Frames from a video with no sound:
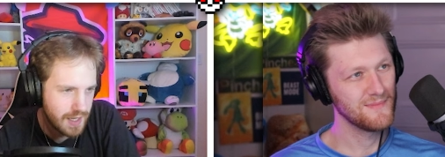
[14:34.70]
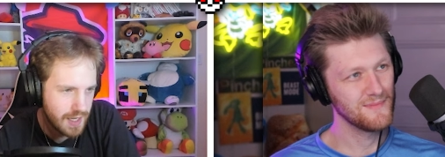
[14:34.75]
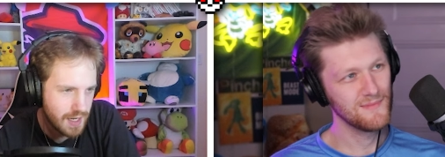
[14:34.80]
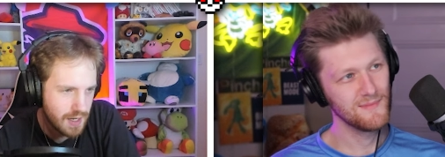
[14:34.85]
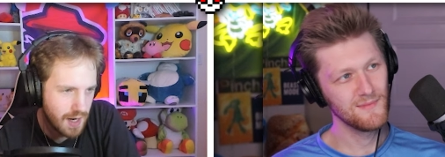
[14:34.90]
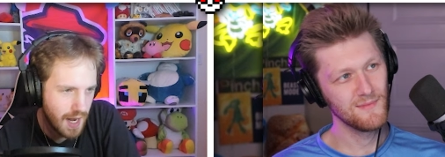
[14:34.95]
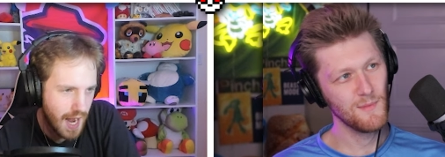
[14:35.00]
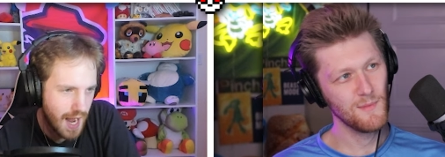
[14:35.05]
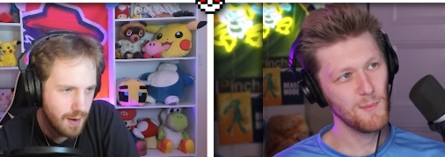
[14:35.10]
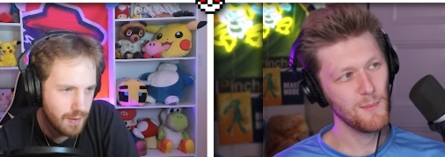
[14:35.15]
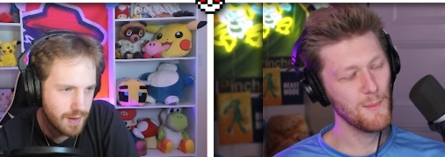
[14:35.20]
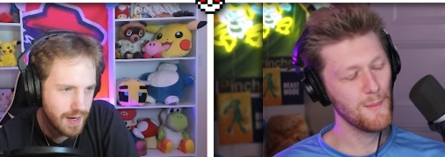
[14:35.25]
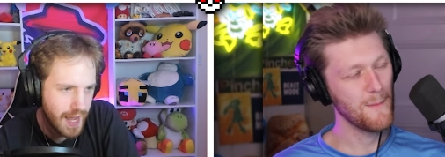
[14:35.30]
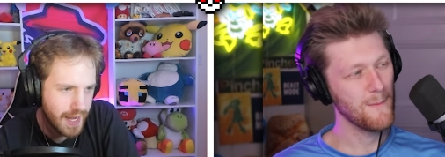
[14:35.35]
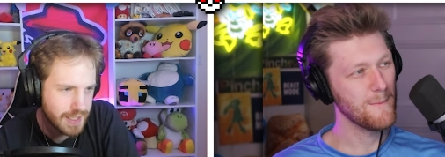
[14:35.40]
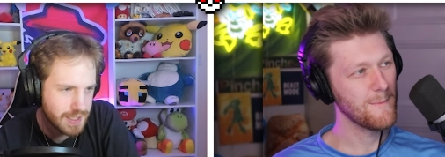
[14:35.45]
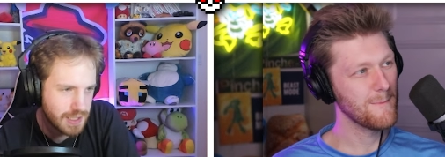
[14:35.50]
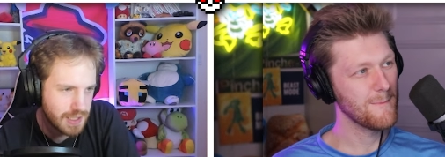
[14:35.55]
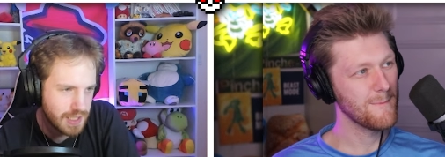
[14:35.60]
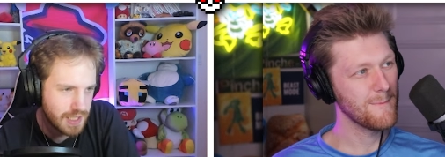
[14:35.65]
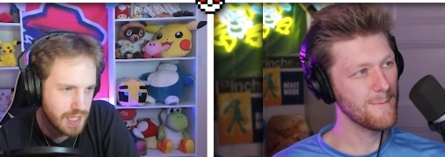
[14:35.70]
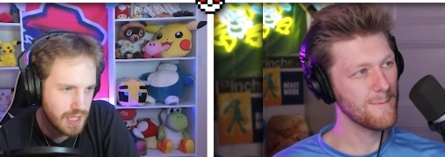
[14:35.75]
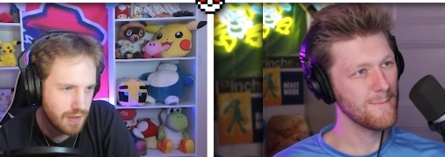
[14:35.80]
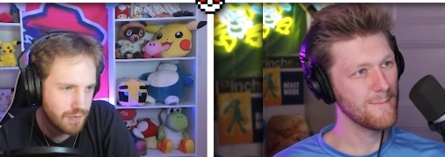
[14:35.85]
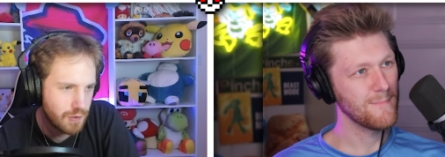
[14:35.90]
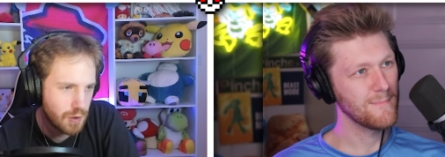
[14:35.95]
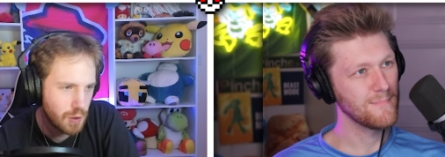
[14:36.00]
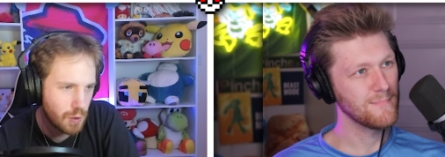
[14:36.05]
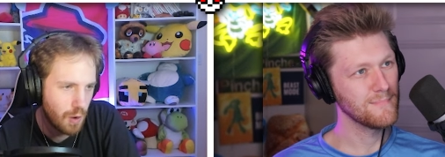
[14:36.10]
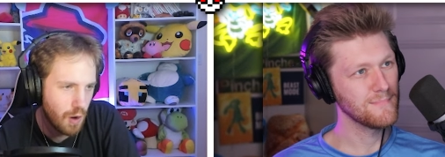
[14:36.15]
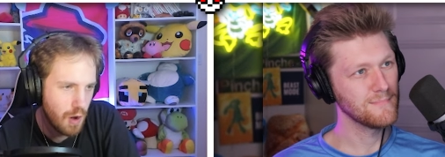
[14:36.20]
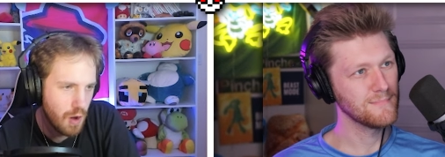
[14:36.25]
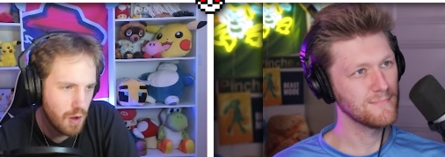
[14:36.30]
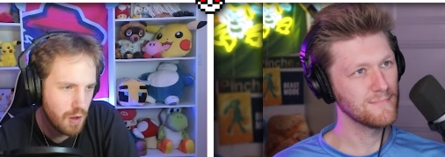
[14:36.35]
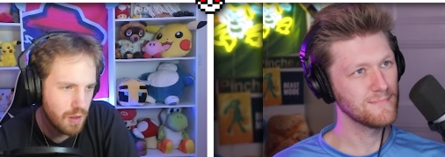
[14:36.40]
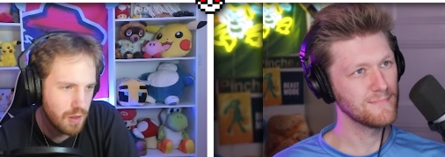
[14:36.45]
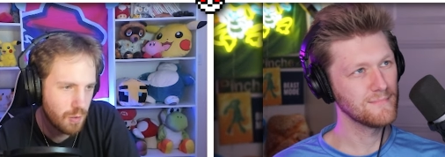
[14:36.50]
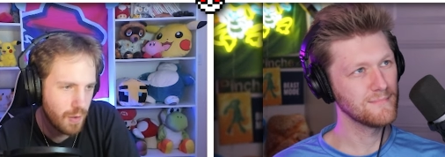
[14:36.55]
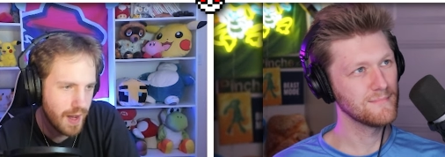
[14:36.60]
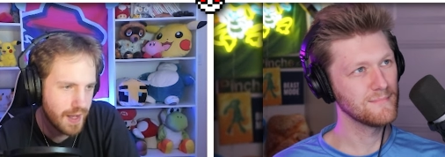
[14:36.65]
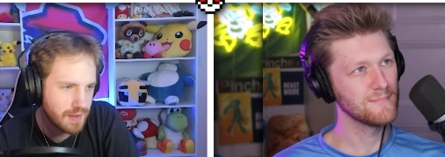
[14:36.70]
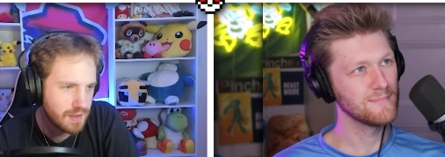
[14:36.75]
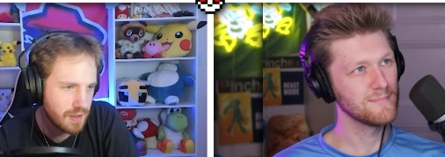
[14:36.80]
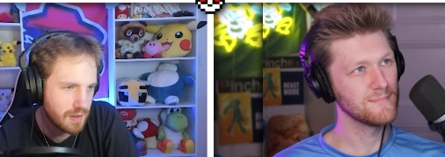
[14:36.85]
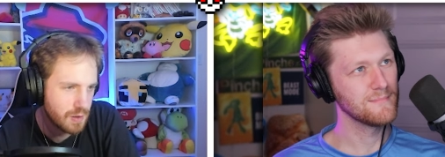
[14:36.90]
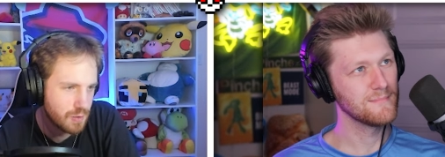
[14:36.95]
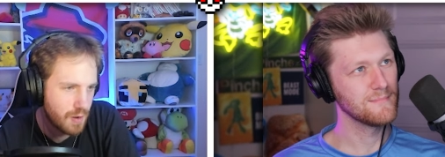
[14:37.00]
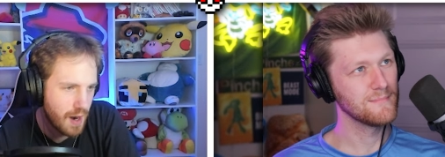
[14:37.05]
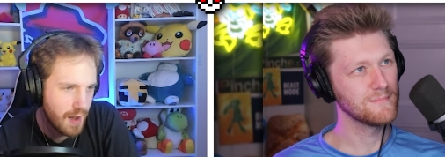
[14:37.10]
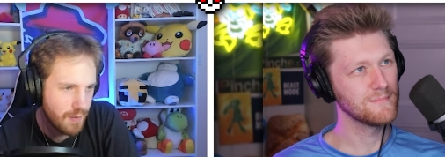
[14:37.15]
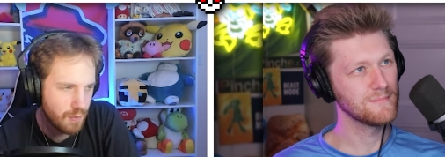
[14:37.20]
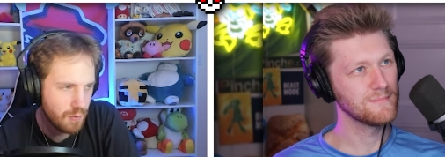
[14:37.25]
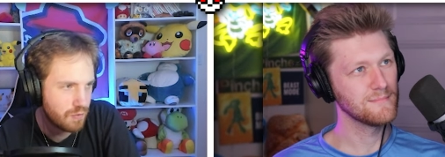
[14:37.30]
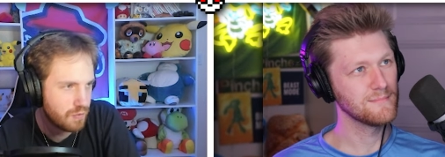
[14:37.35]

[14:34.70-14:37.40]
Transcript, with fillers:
Speaker 1: here, I would actually give you all the way till the rival